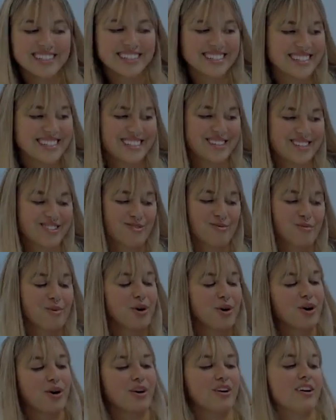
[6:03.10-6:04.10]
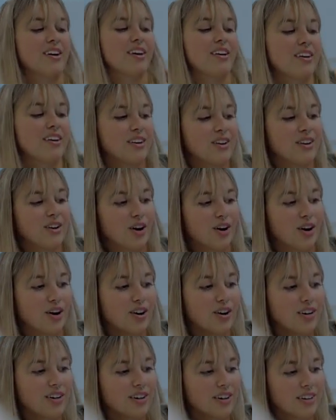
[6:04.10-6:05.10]
out of 5.
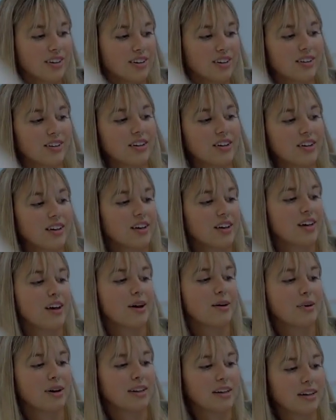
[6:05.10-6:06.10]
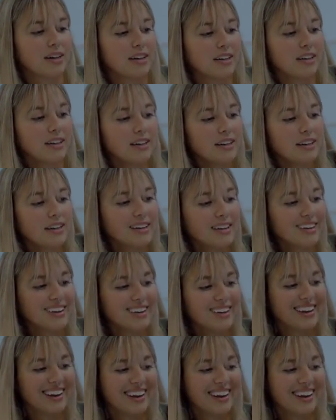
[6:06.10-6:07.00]
That's all for now, guys.